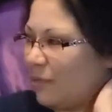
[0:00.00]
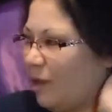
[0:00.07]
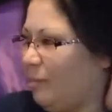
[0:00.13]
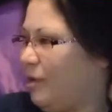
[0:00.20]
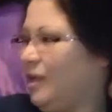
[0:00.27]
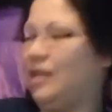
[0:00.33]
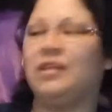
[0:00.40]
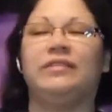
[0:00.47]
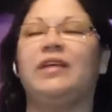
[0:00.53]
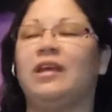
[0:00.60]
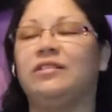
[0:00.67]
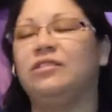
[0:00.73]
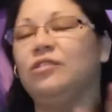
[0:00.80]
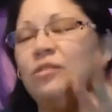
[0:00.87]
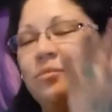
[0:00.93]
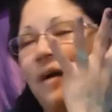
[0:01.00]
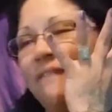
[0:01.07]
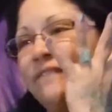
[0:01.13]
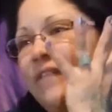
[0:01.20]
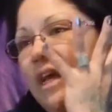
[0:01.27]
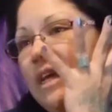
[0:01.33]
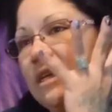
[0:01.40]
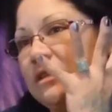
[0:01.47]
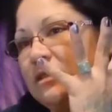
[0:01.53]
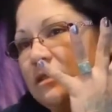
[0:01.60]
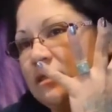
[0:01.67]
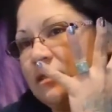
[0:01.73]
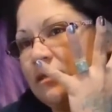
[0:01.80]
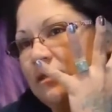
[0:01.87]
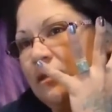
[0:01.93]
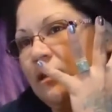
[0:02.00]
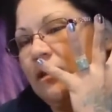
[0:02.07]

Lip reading: I'm going to get a tattoo on my face.